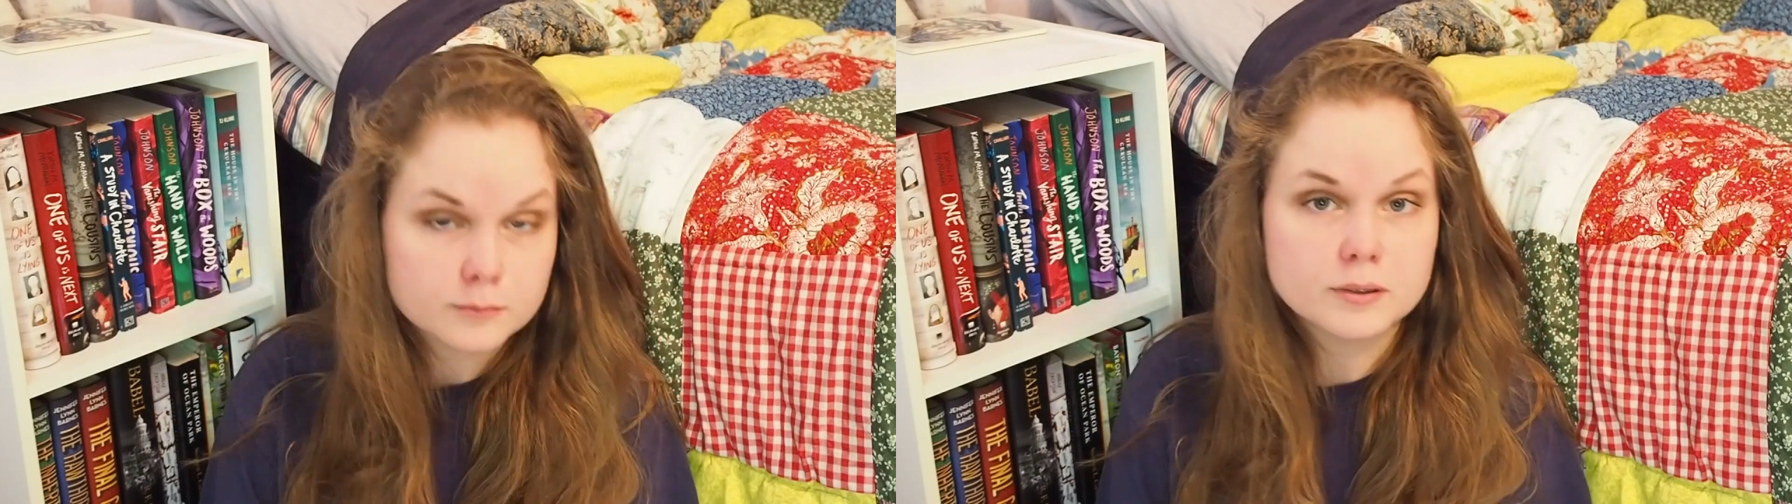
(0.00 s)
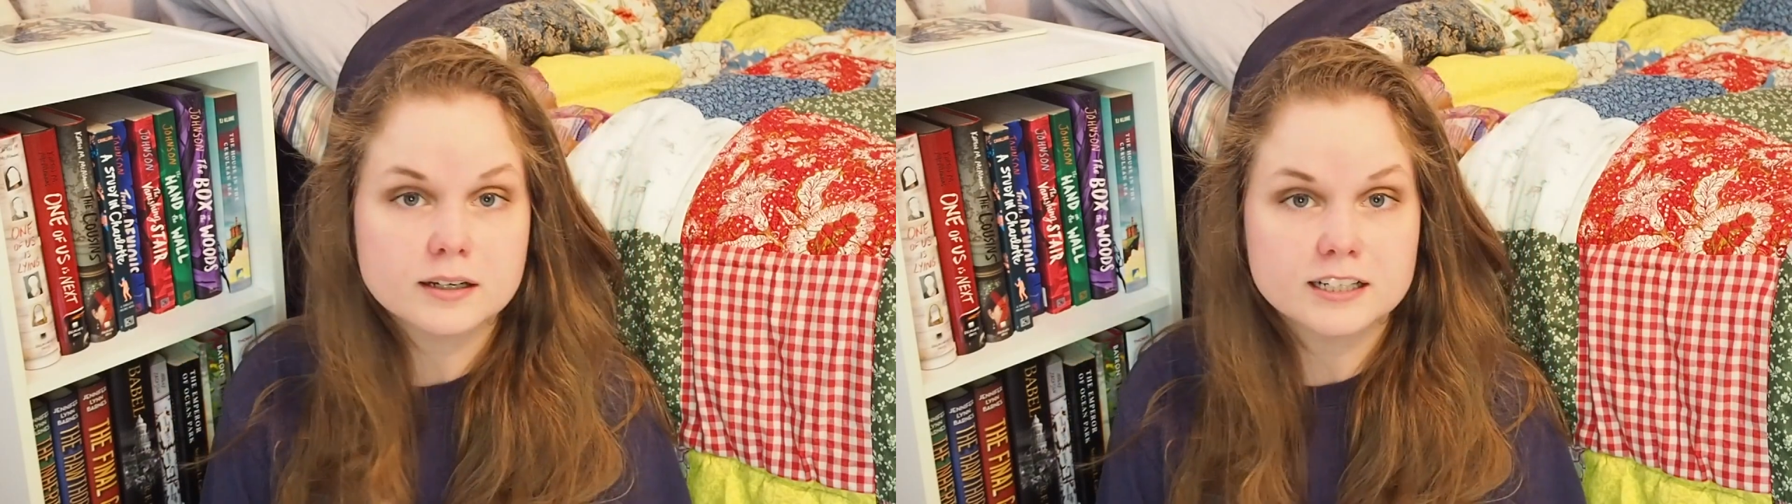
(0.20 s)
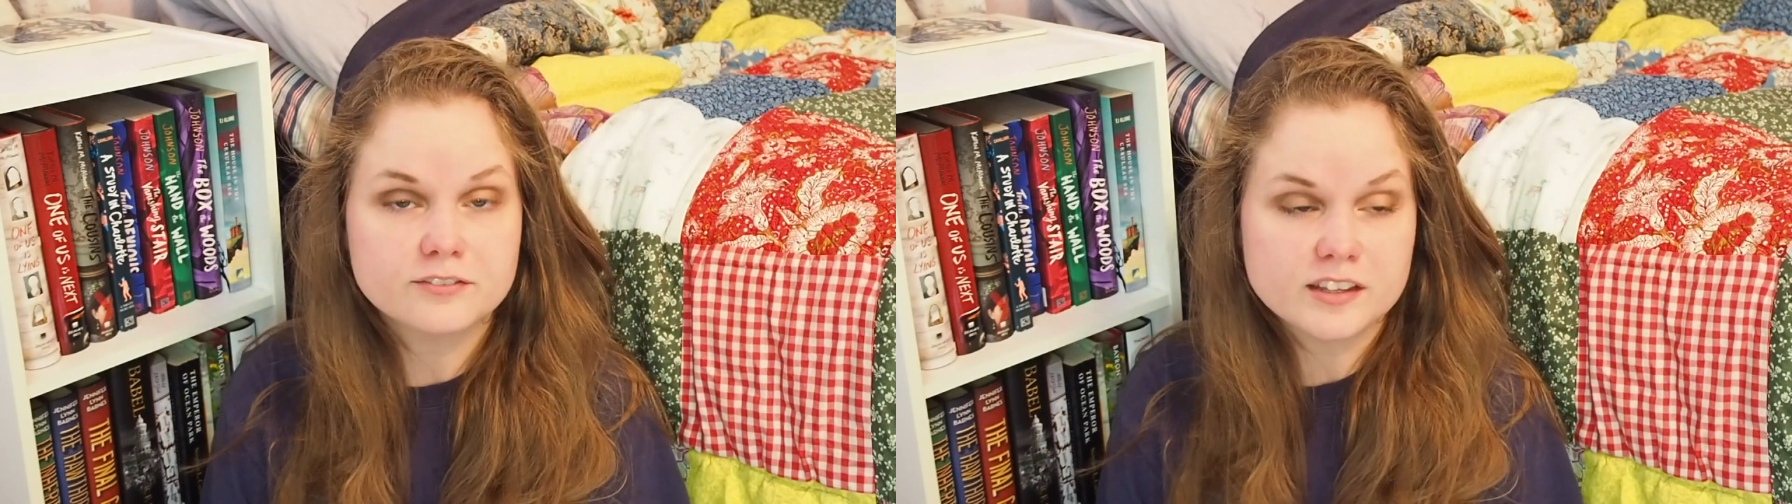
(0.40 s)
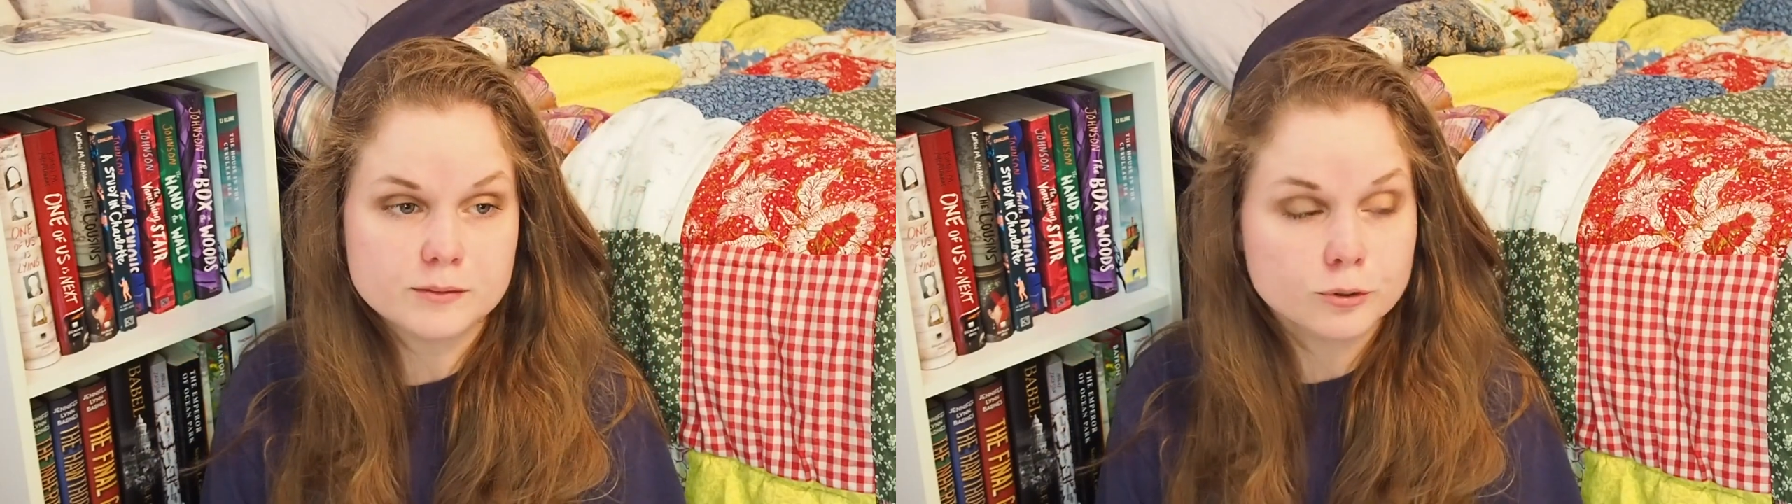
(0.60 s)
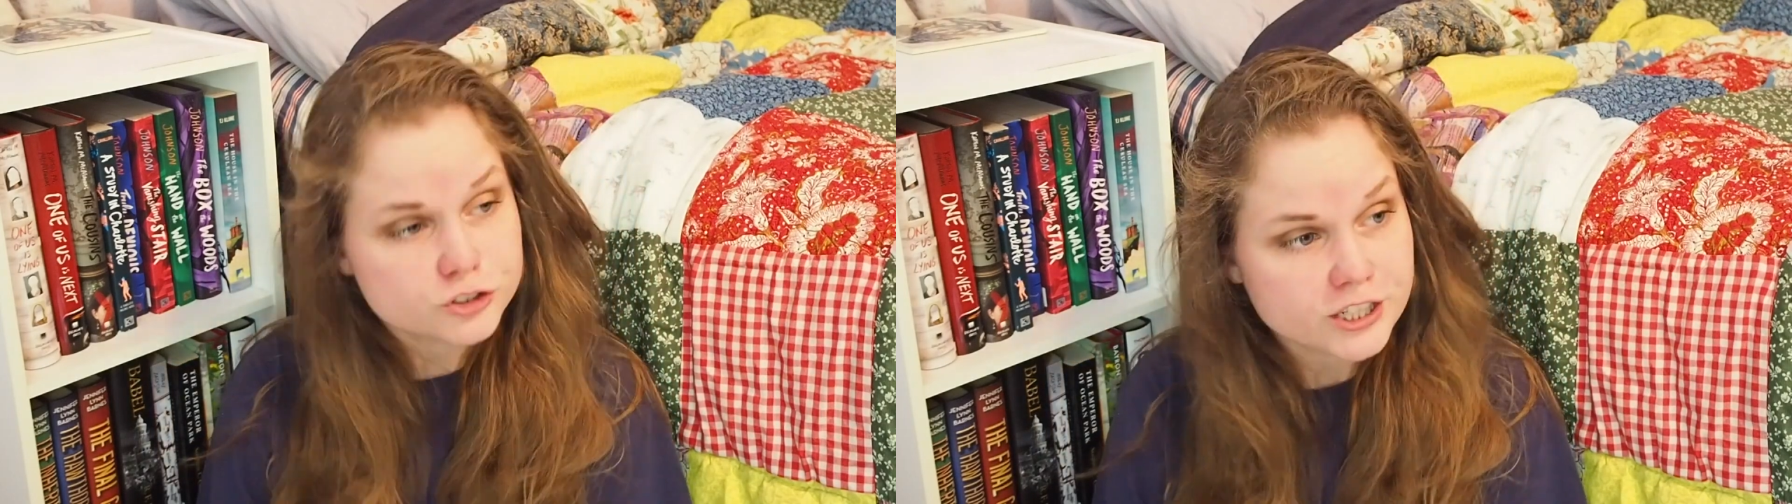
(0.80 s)
But if the
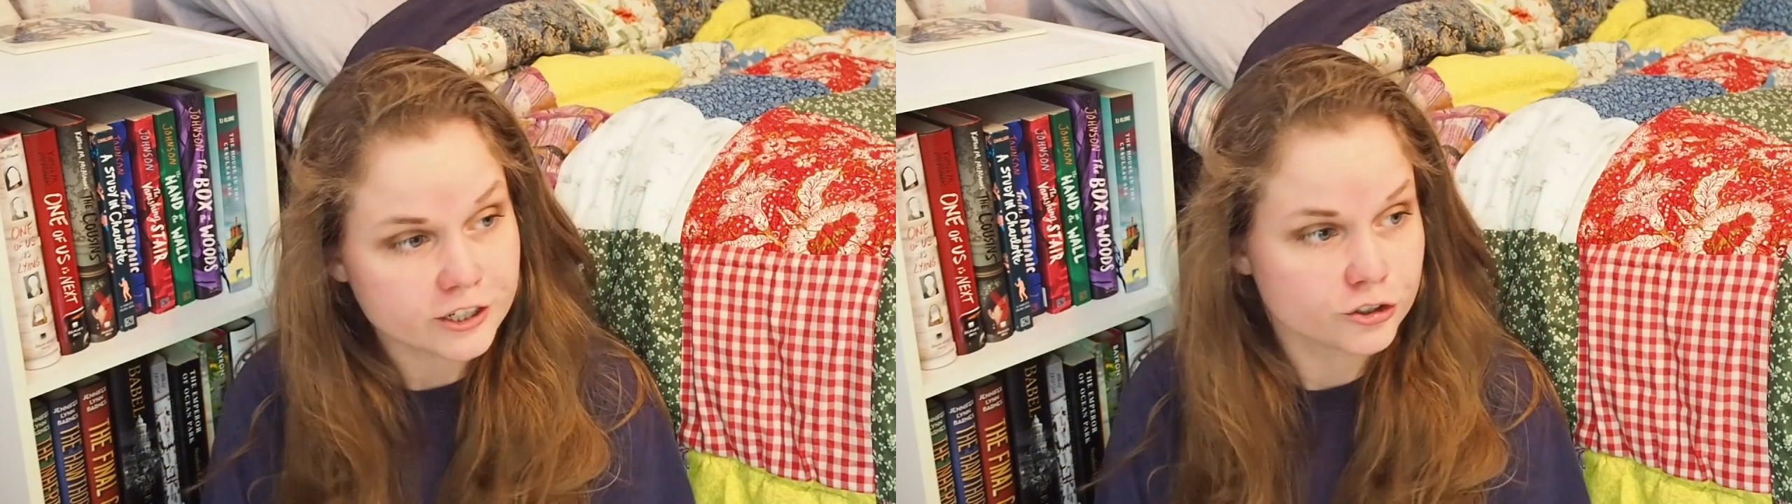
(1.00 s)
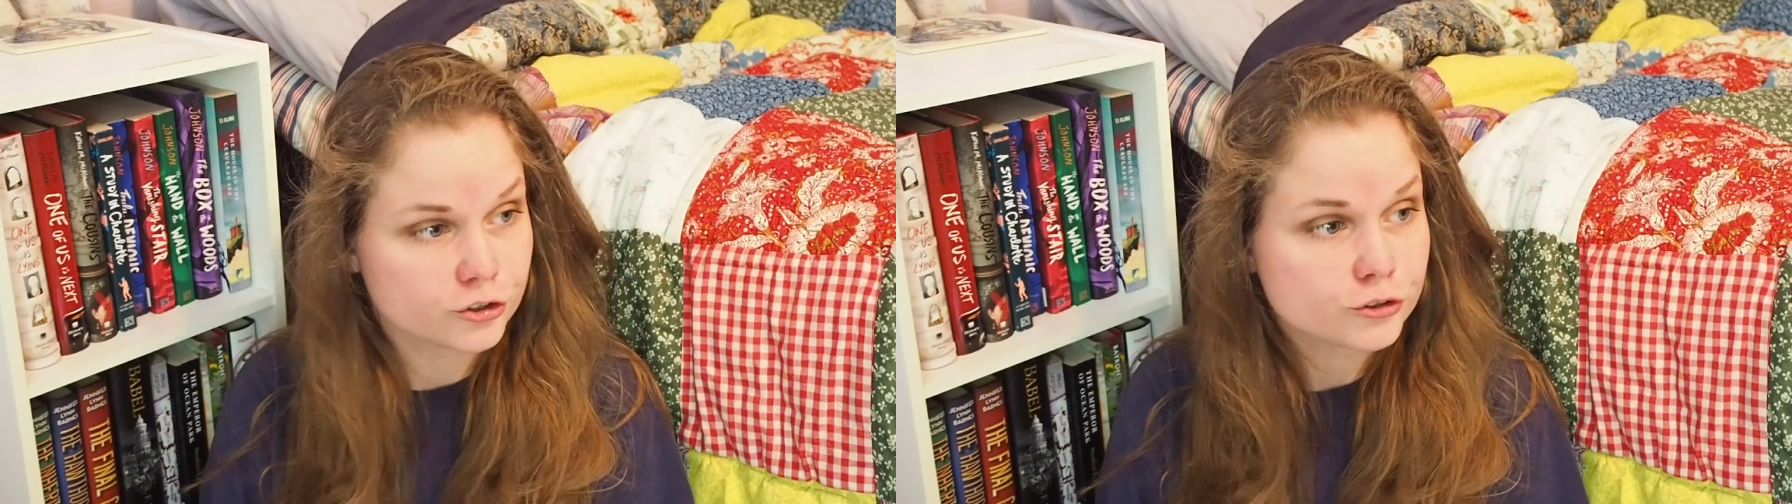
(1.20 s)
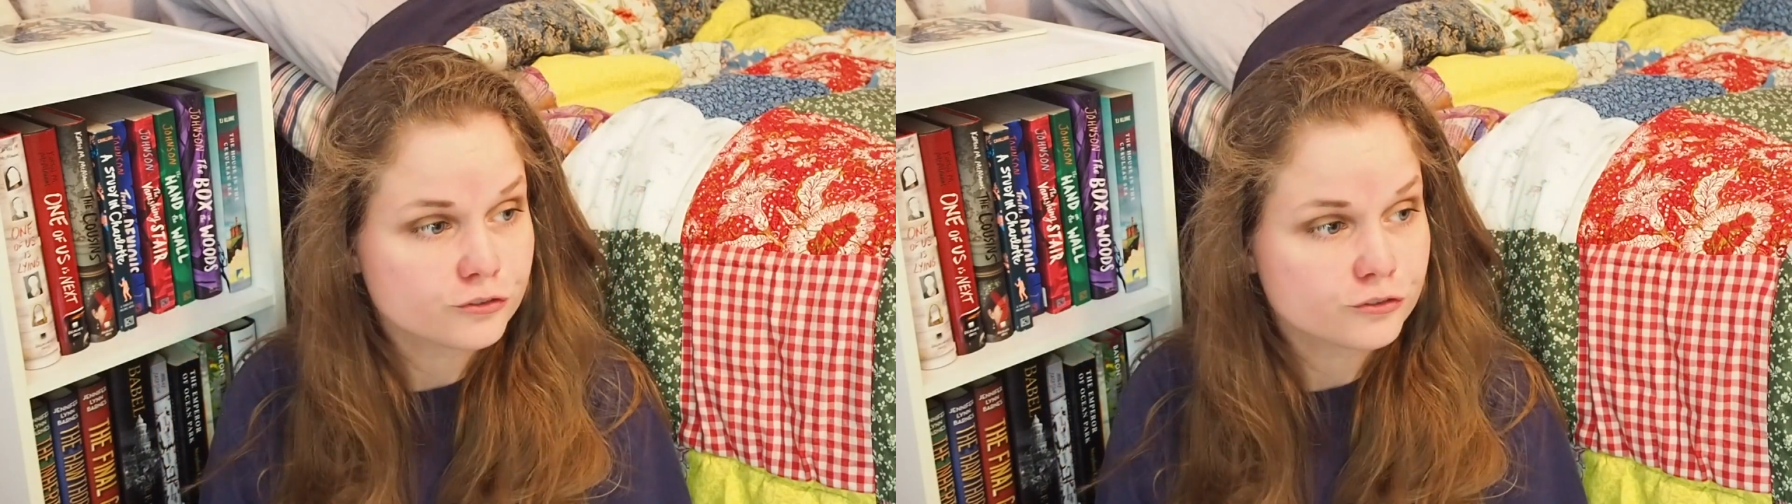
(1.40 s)
bushy hair girl